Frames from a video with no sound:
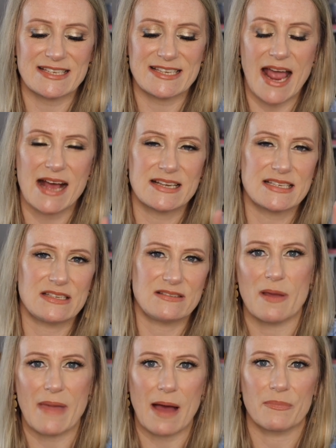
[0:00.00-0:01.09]
this has
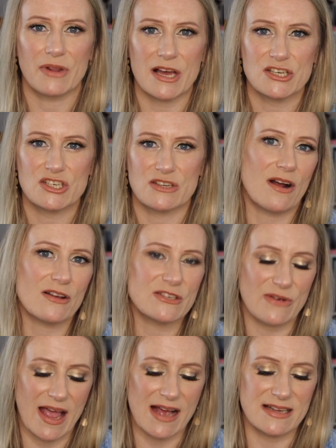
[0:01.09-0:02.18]
a matte blush, but it
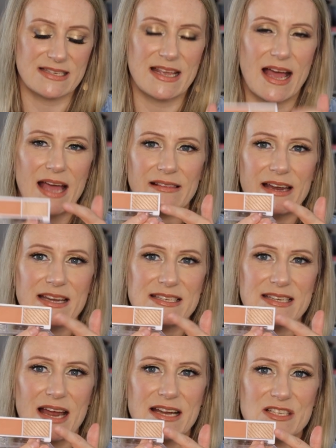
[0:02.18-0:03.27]
also has the highlighted
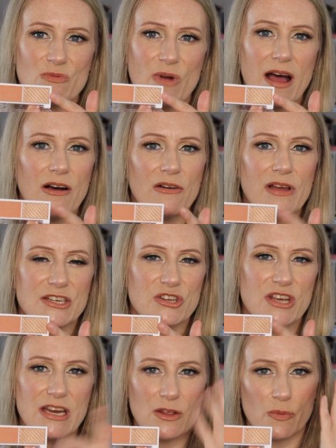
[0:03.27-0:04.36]
side as well that you
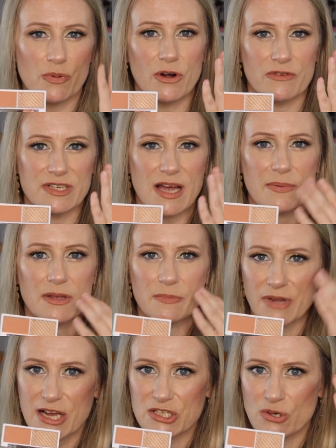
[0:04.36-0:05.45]
can either put over top of the
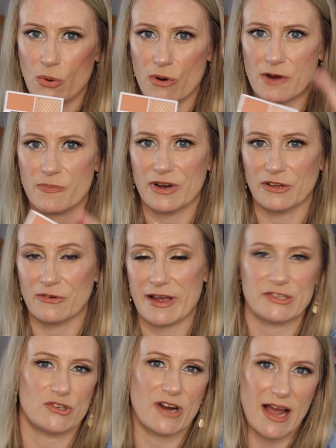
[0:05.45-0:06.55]
blush or put a little
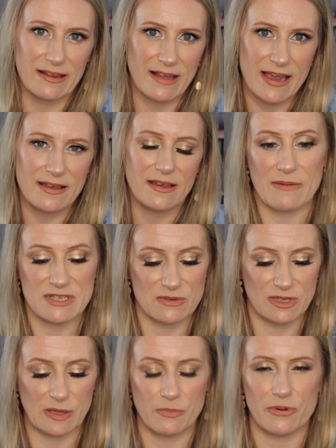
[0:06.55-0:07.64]
extra highlight. That one's a
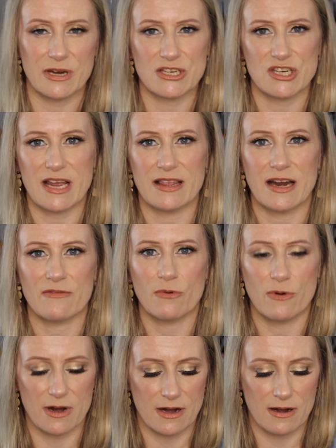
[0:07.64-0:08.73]
really pretty shade that I've
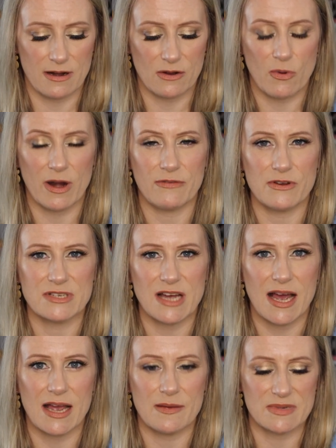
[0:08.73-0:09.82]
worn quite a few
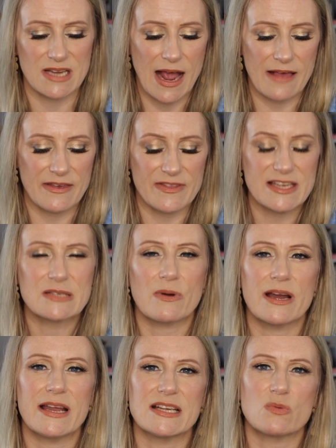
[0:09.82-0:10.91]
times. And then this
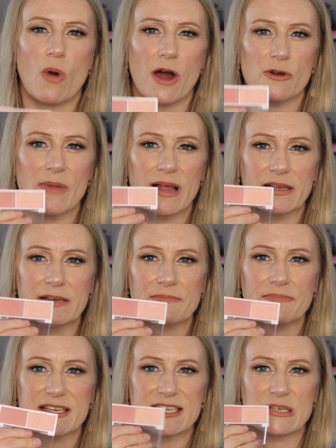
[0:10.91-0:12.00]
one is Watermelon.
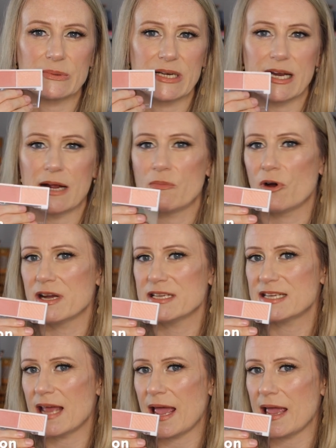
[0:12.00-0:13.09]
This is the one that I'm wearing
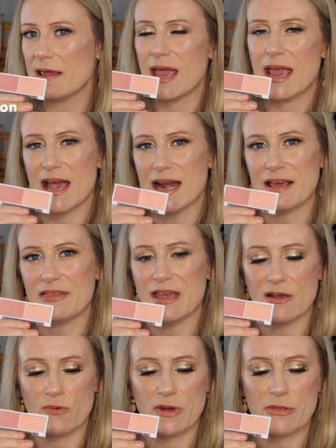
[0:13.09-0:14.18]
today. And I
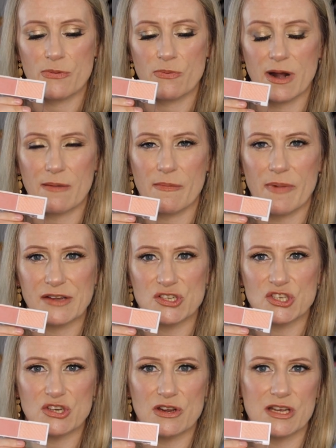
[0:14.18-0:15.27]
think with what I'm about to
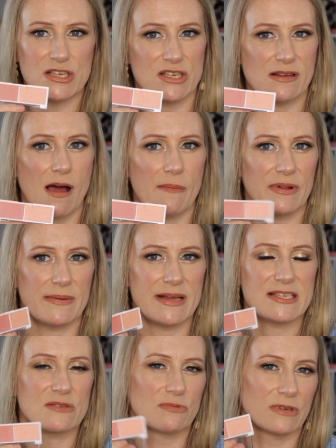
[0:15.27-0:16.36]
show you, it just
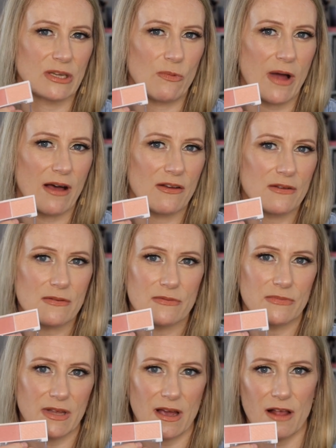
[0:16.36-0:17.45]
complements really well
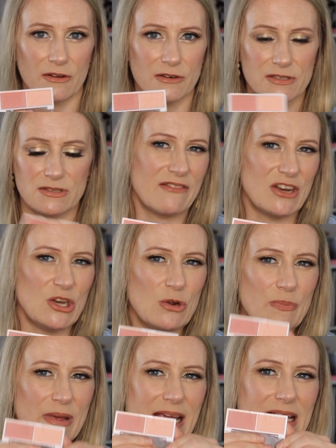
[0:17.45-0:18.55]
the color kind of a
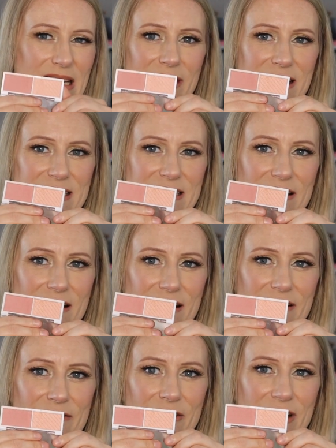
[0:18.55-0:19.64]
nude pink. I think it's
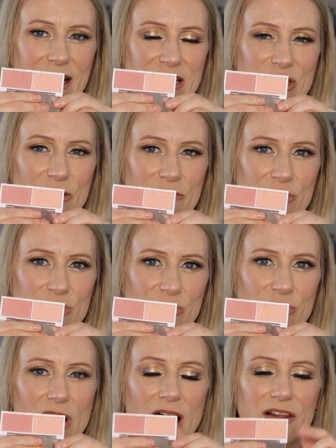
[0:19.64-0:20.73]
a very nice
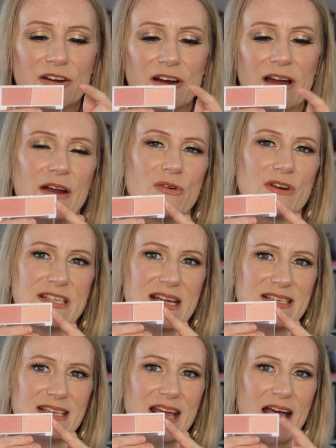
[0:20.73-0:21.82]
universal color and of course
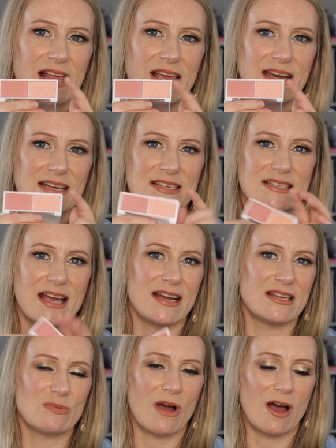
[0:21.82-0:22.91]
has the highlighted side
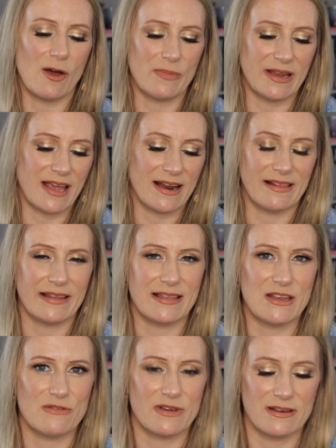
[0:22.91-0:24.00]
as well. Again, I like that
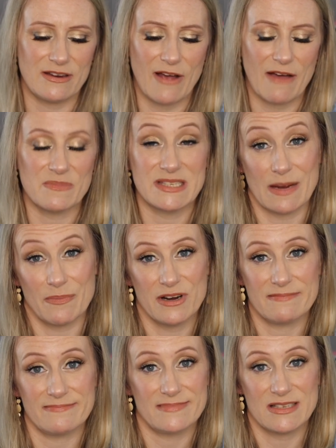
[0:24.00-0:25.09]
you can you have them
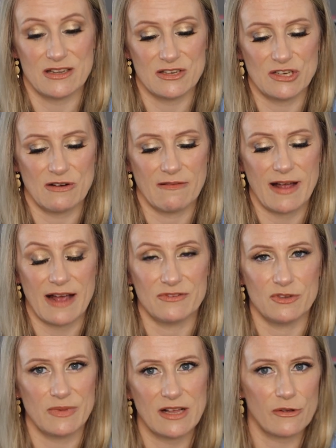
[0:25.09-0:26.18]
separate so that you don't have
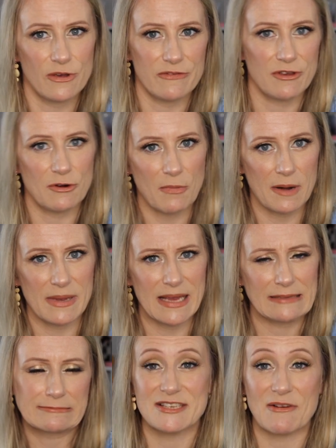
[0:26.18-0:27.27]
to be glowy if you don't want to be.
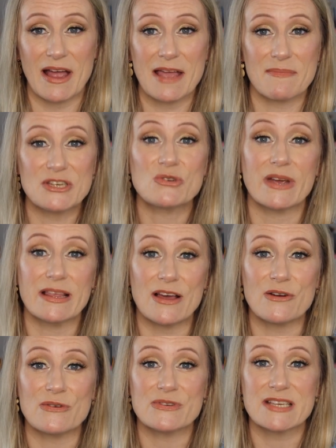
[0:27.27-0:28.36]
So I am enjoying
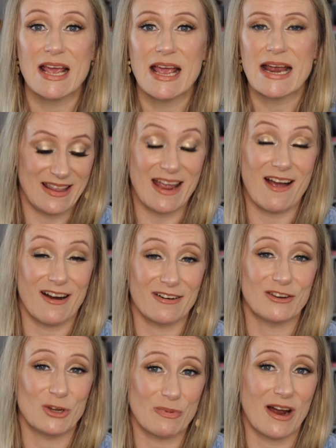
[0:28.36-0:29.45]
those. They are
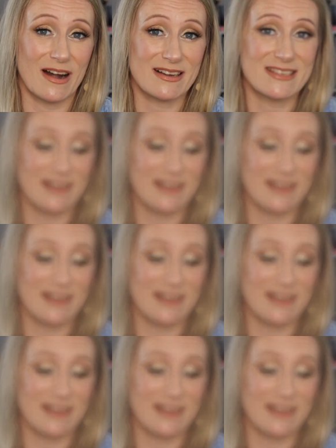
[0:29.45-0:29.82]
good products